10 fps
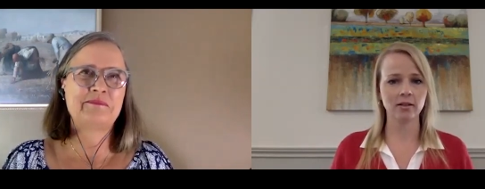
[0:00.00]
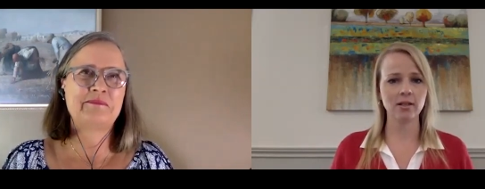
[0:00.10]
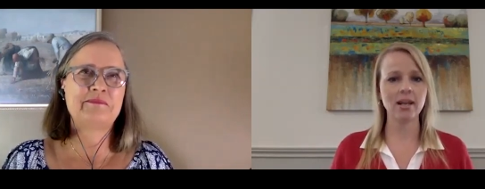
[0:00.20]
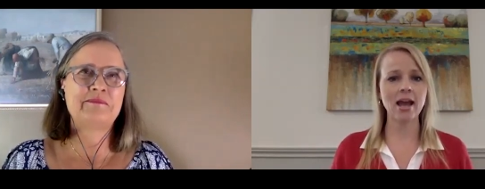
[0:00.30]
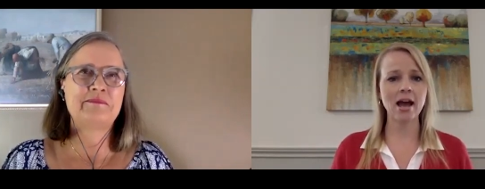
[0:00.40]

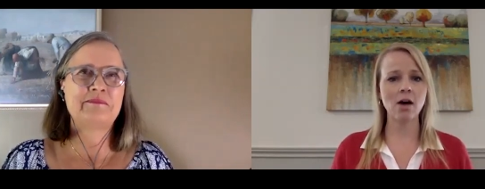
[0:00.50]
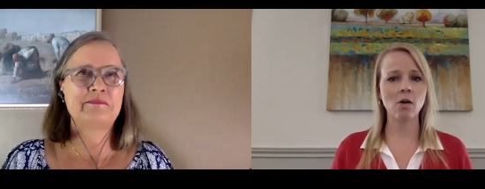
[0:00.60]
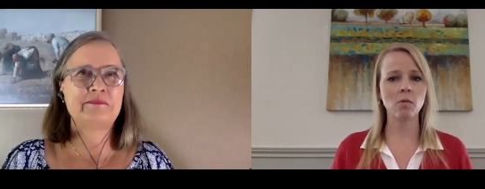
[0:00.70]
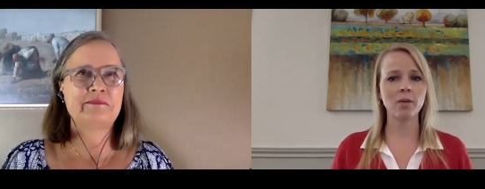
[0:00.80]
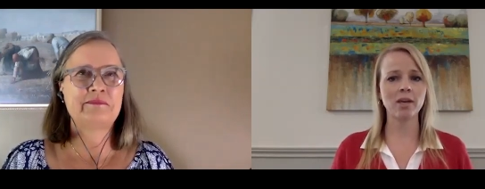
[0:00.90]

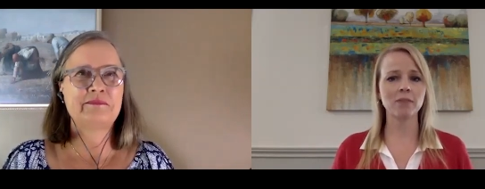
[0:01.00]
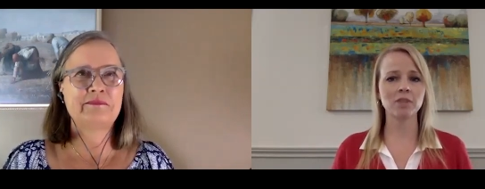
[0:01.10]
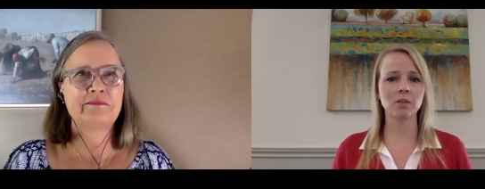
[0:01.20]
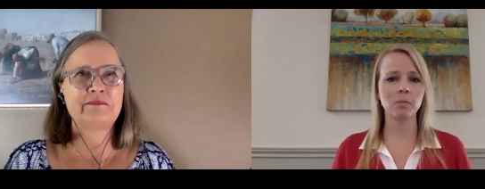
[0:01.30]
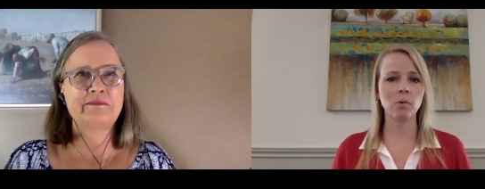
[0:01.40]
Speaker 1: Now we come
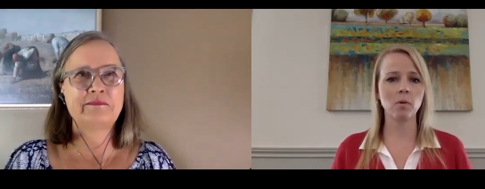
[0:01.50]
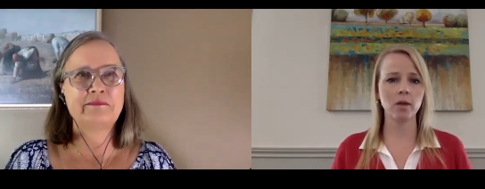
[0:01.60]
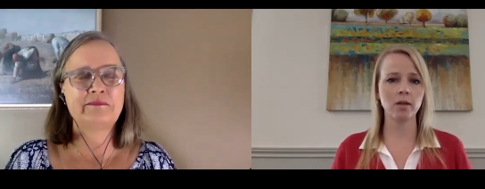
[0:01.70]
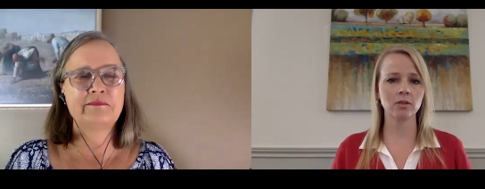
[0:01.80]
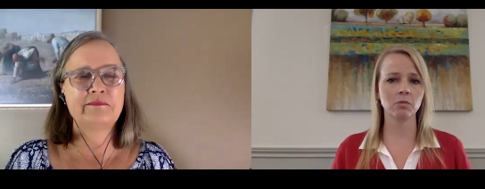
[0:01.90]
to the
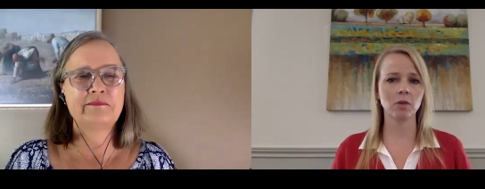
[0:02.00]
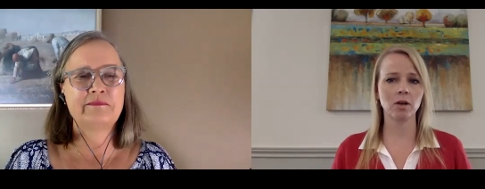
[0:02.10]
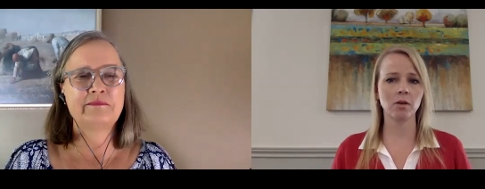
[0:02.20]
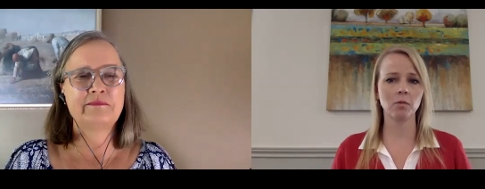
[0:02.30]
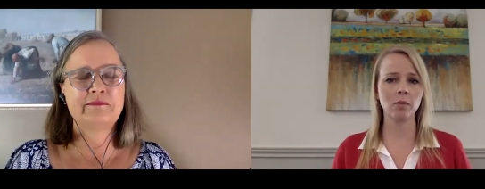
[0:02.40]
point
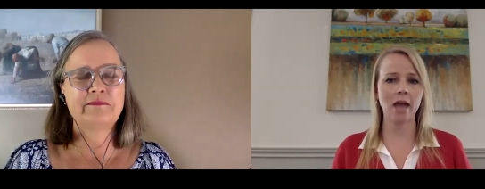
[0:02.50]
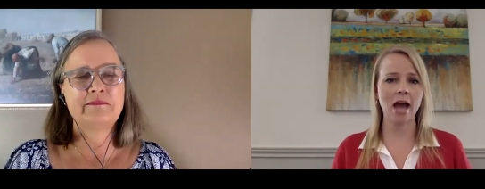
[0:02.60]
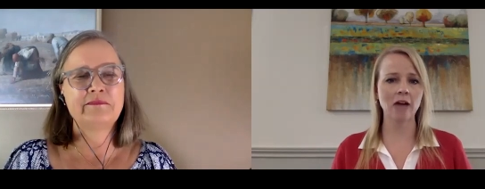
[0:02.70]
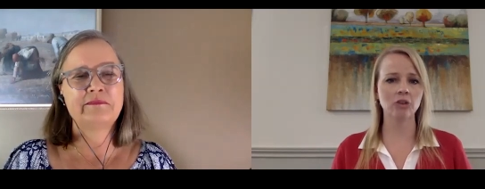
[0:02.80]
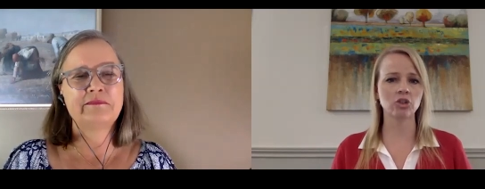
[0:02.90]
where we
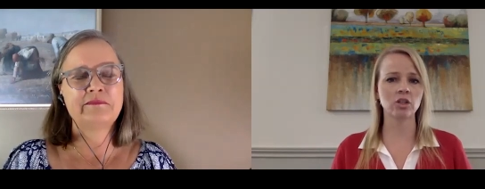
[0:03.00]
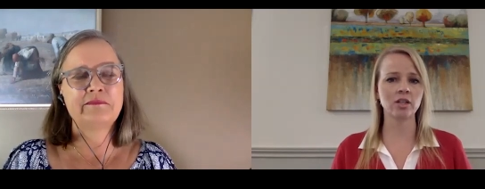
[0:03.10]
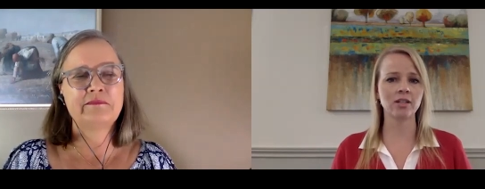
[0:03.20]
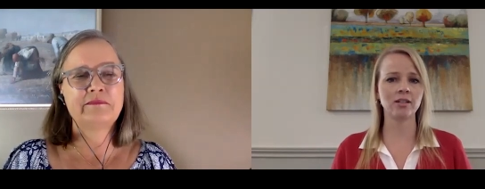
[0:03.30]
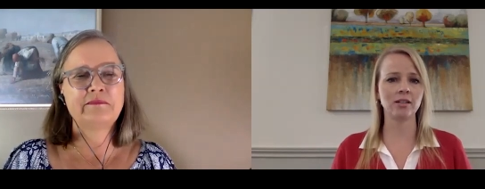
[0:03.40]

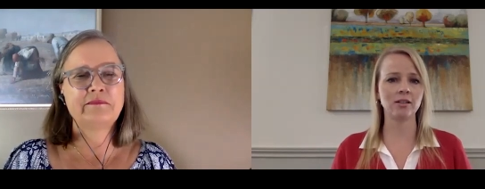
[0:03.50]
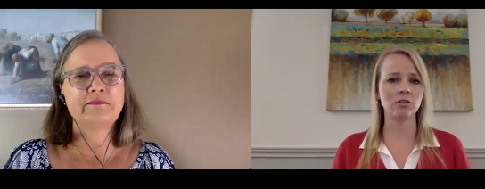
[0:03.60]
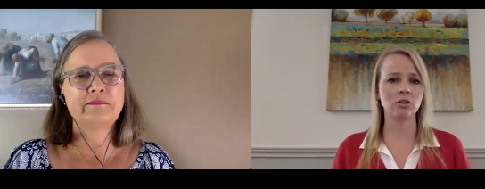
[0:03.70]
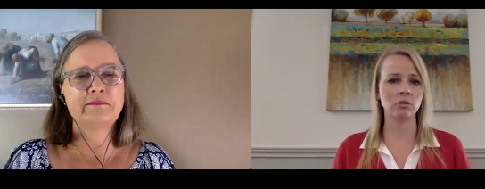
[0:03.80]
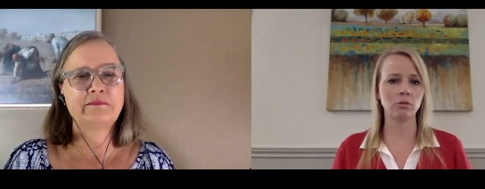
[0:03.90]
actually need
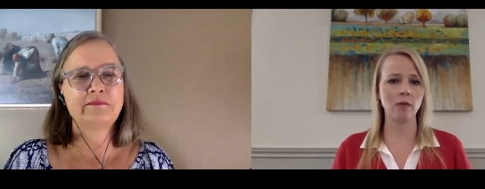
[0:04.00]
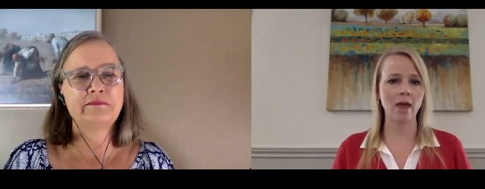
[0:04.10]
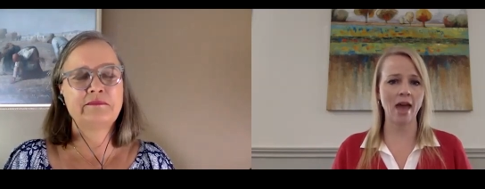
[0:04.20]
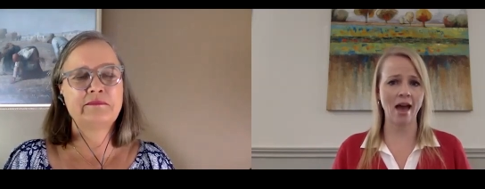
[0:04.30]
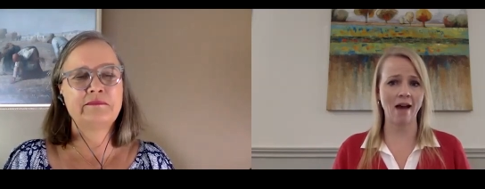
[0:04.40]
to
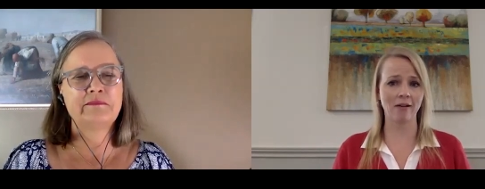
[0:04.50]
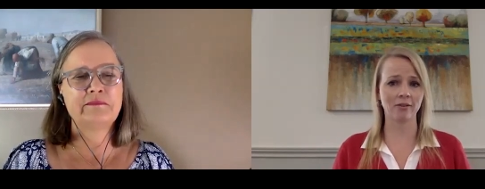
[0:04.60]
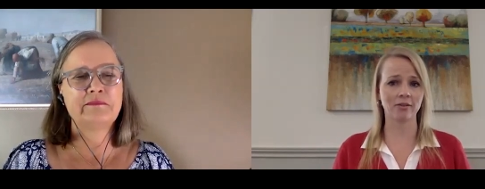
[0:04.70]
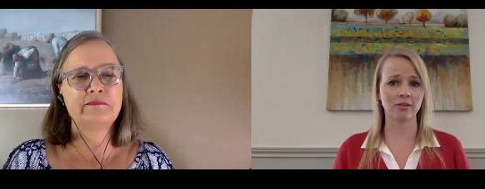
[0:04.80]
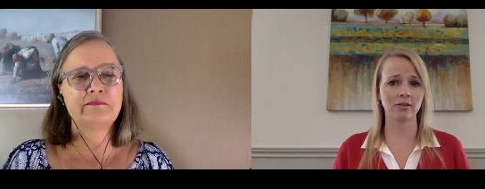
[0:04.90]
act.
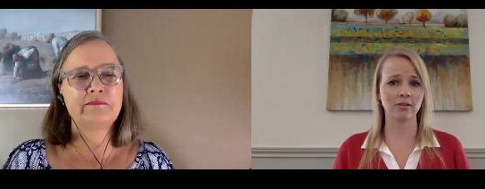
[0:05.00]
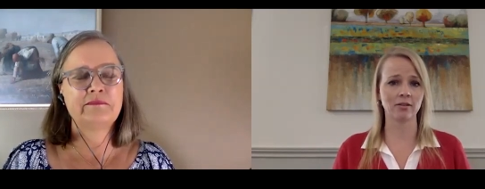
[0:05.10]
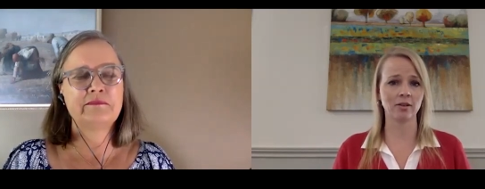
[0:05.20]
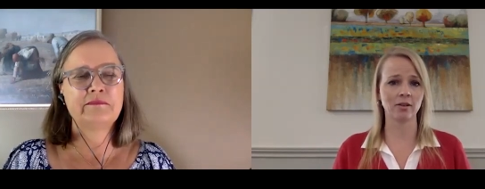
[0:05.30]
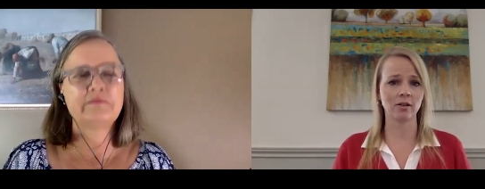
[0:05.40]

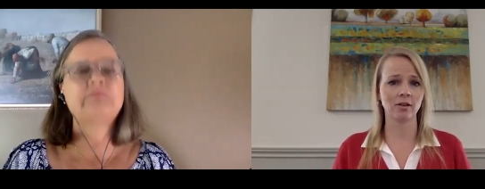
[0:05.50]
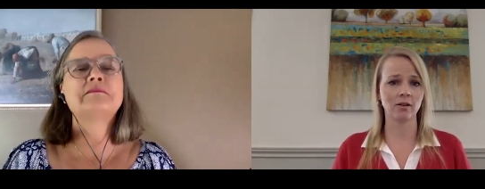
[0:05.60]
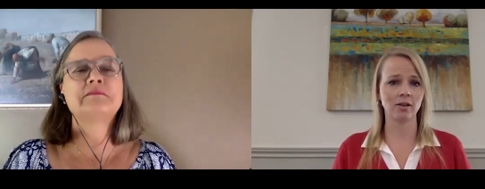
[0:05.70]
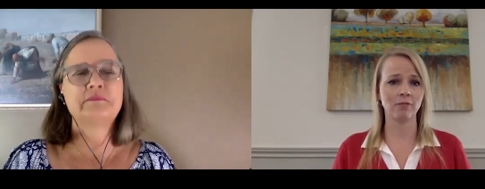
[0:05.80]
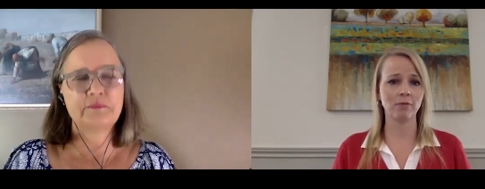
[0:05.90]

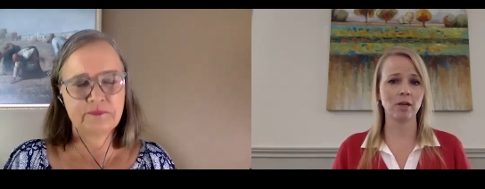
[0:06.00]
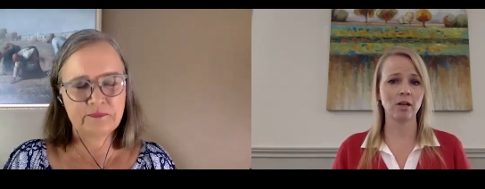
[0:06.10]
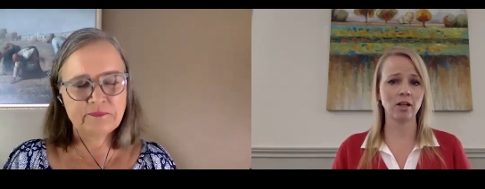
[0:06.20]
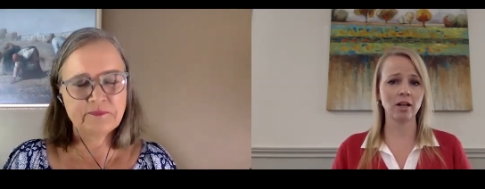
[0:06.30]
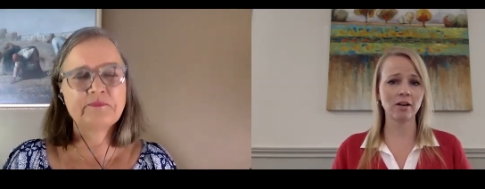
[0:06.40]
If we
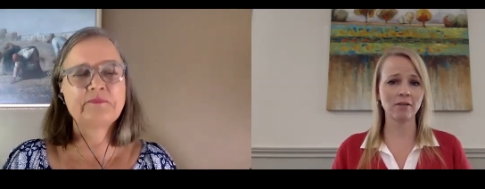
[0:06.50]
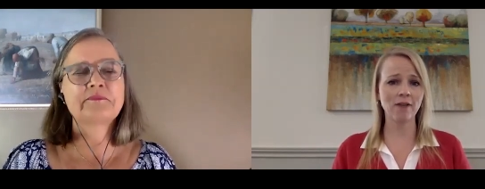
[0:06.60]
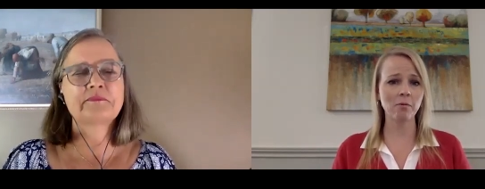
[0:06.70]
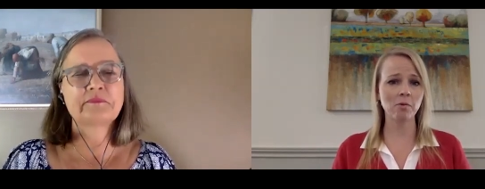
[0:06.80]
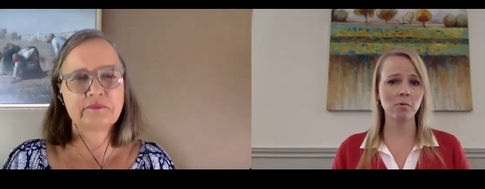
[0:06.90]

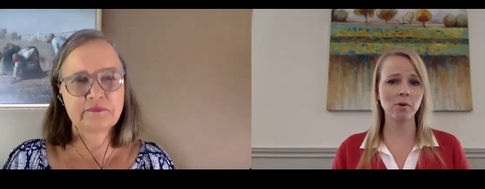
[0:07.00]
clarify what